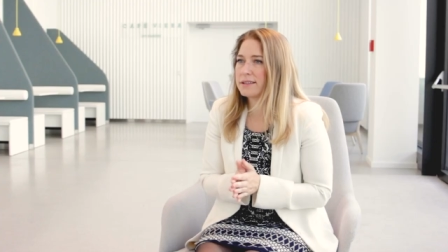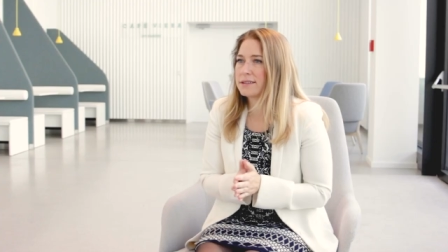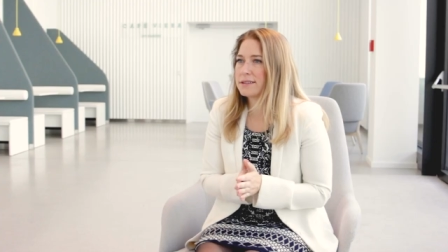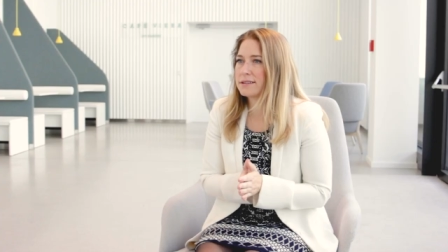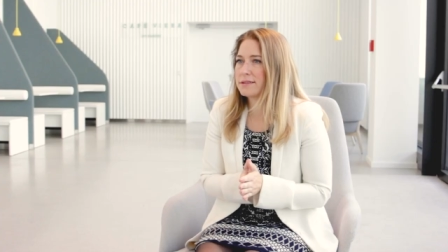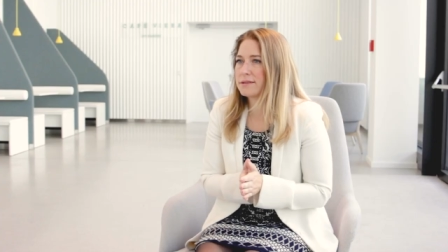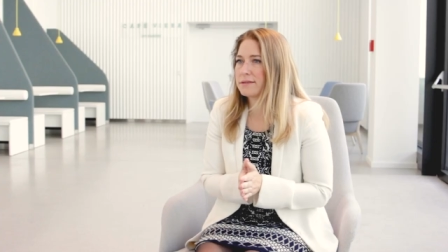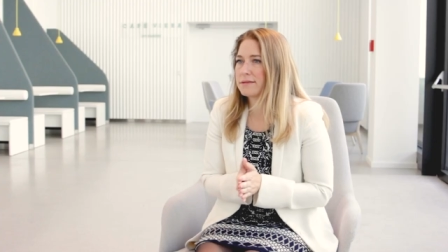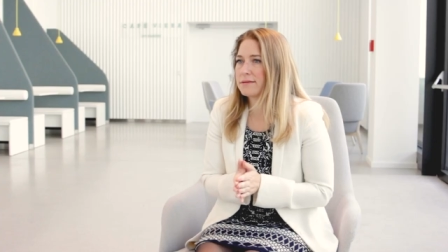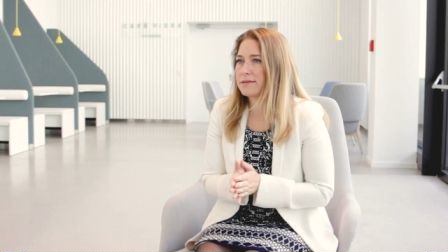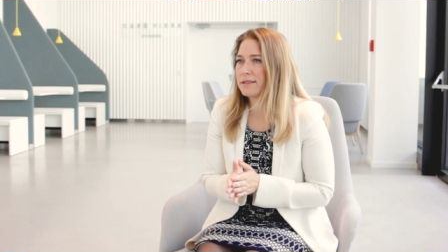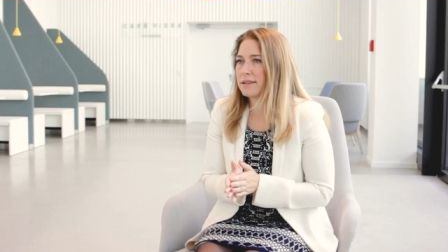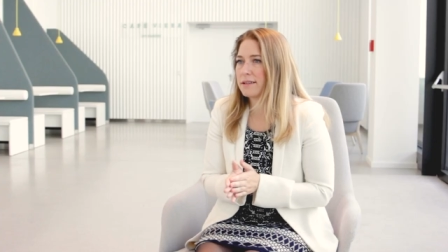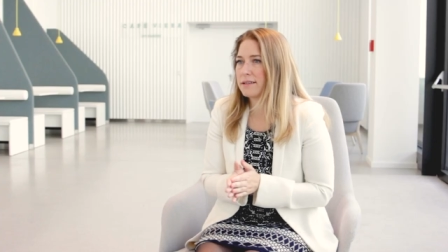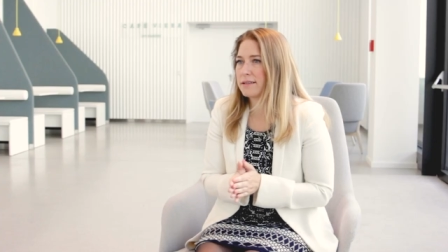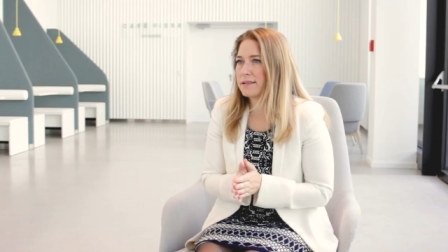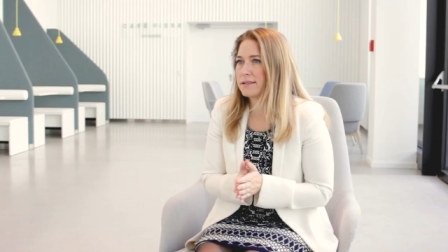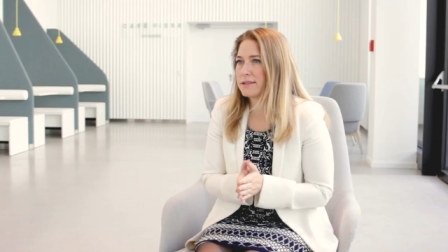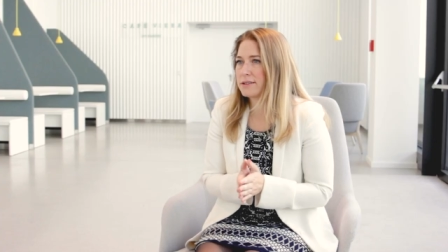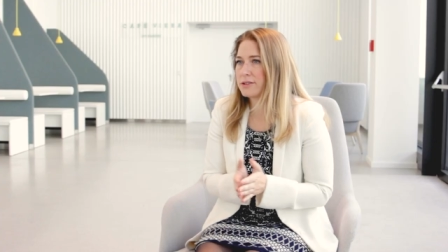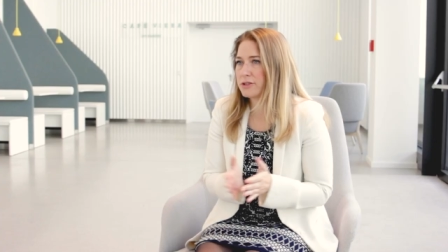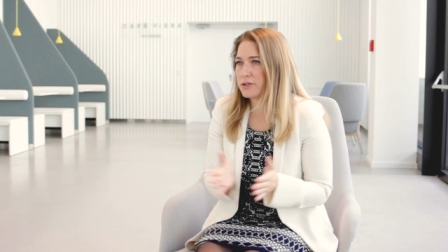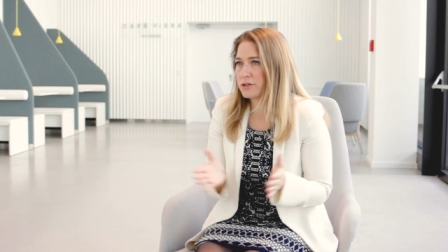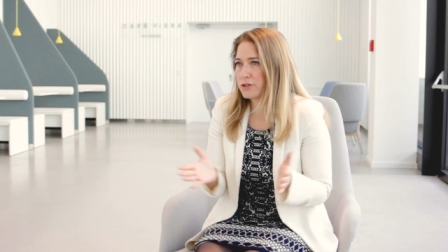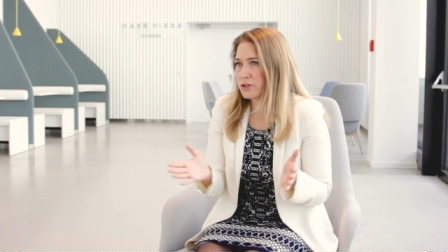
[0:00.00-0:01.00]
this uh,
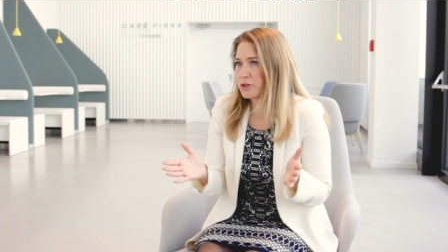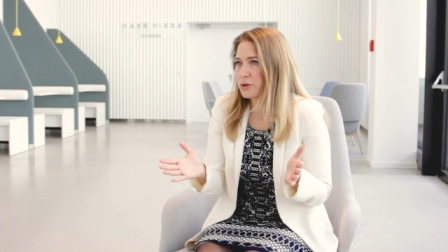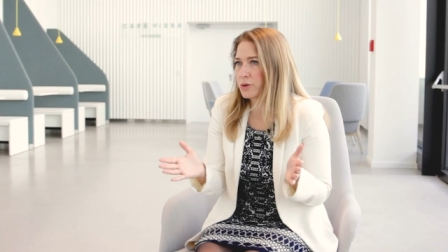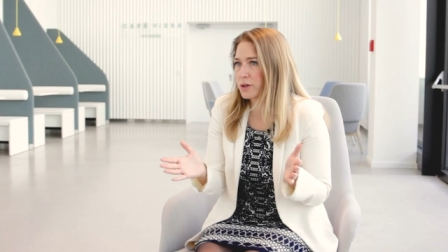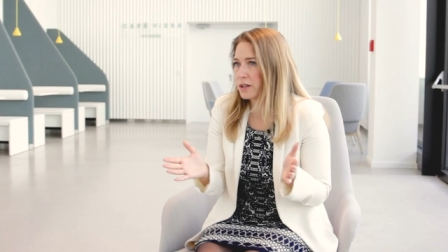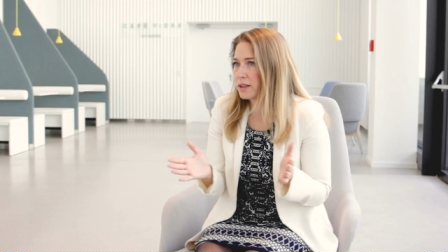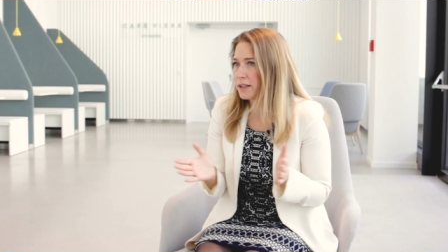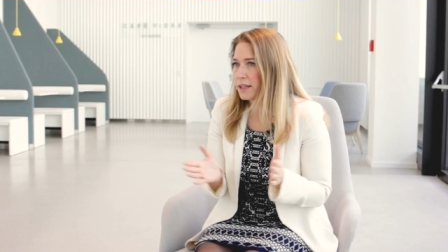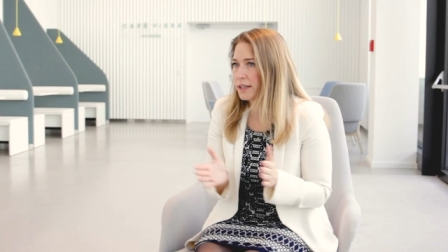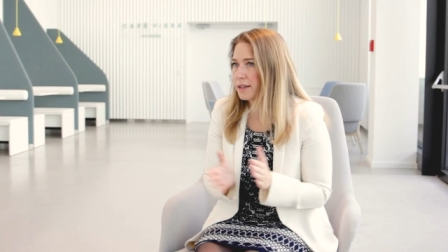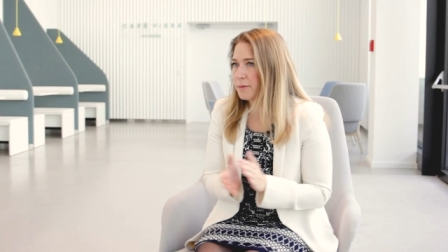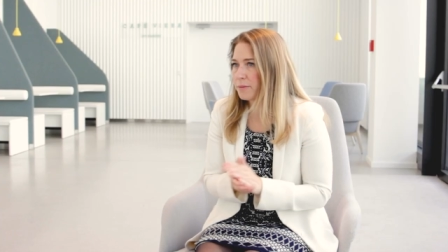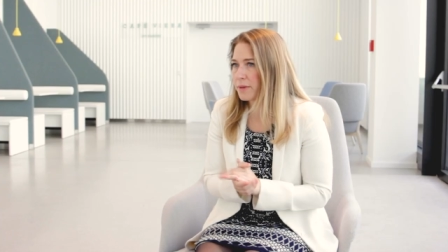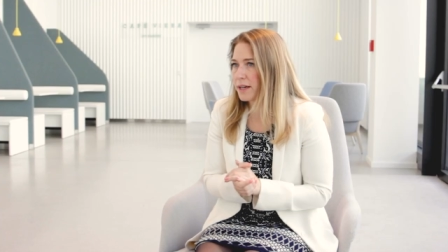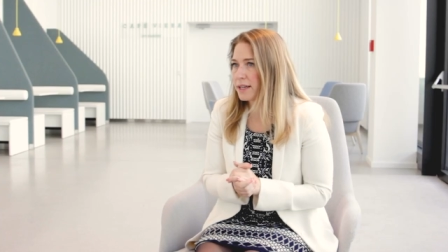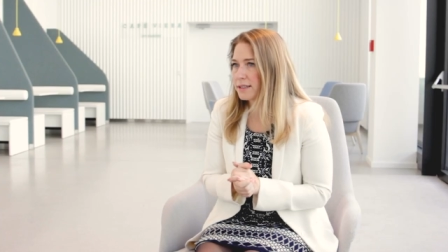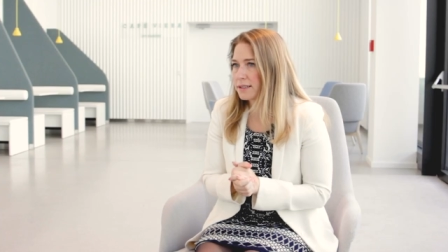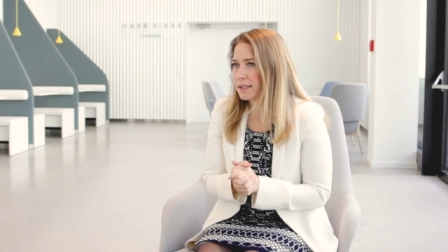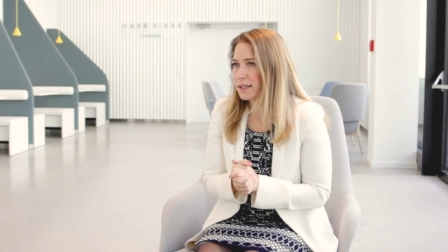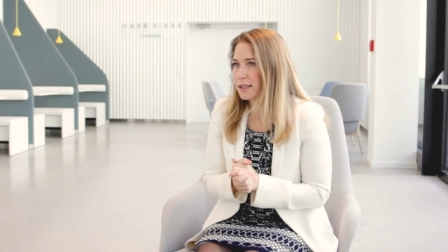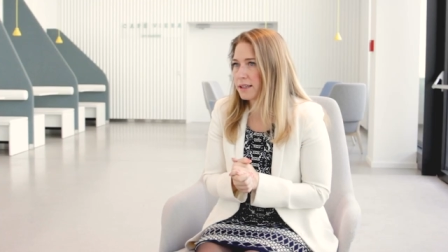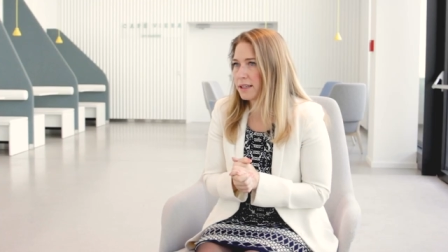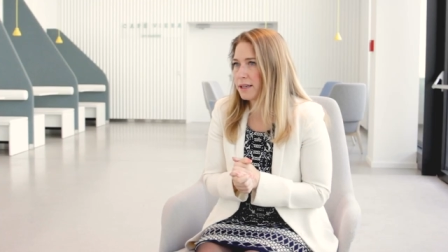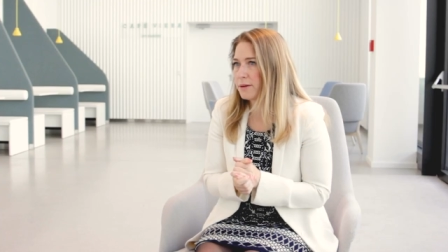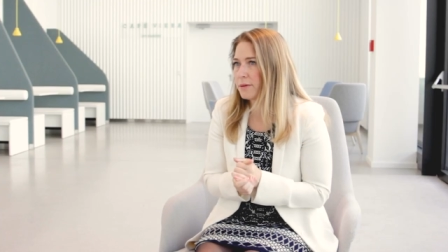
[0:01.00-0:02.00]
shortly,
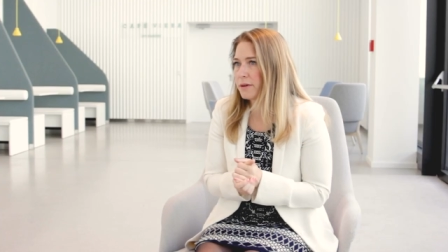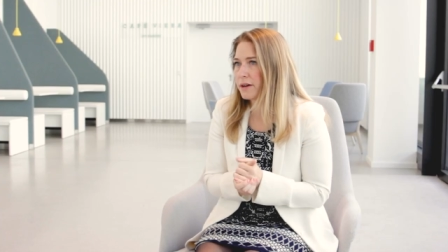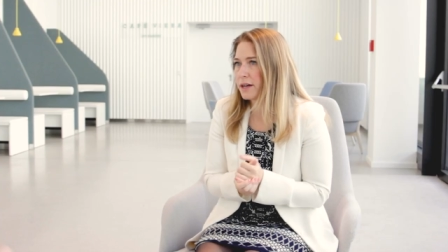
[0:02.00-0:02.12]
basically,